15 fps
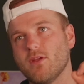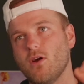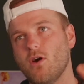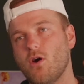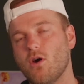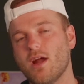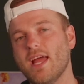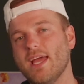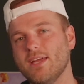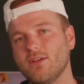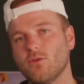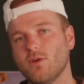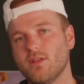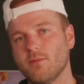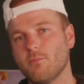our
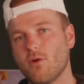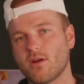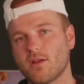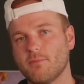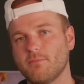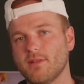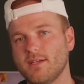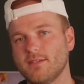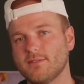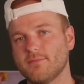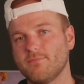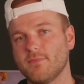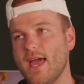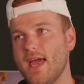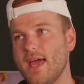angle in the marketplace.
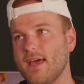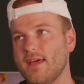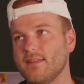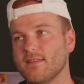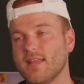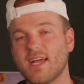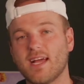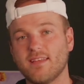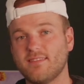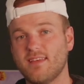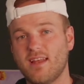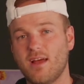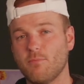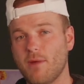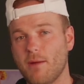And like I
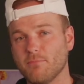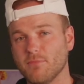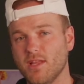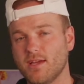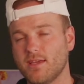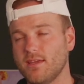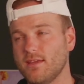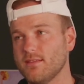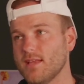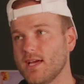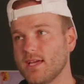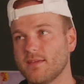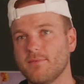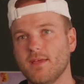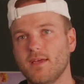said, I'm lucky.
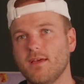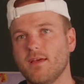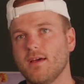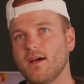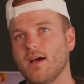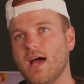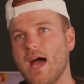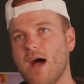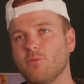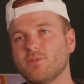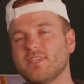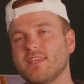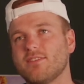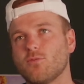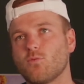Like, I
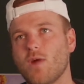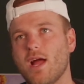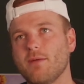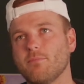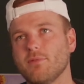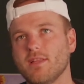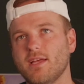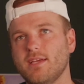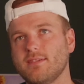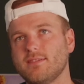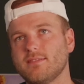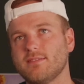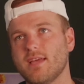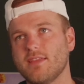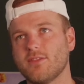was at the right
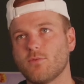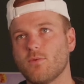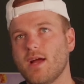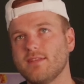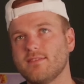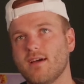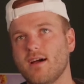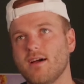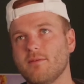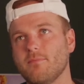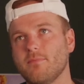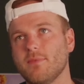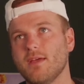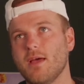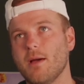place at the right
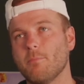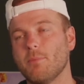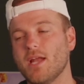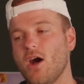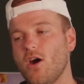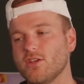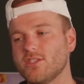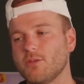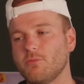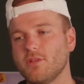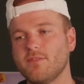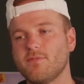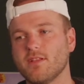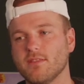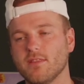time, but I also
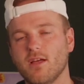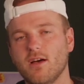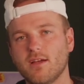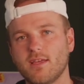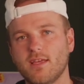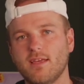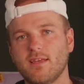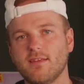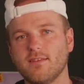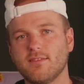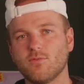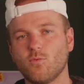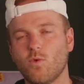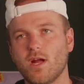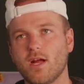believe that luck
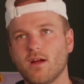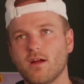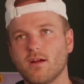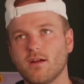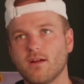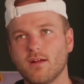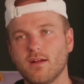is where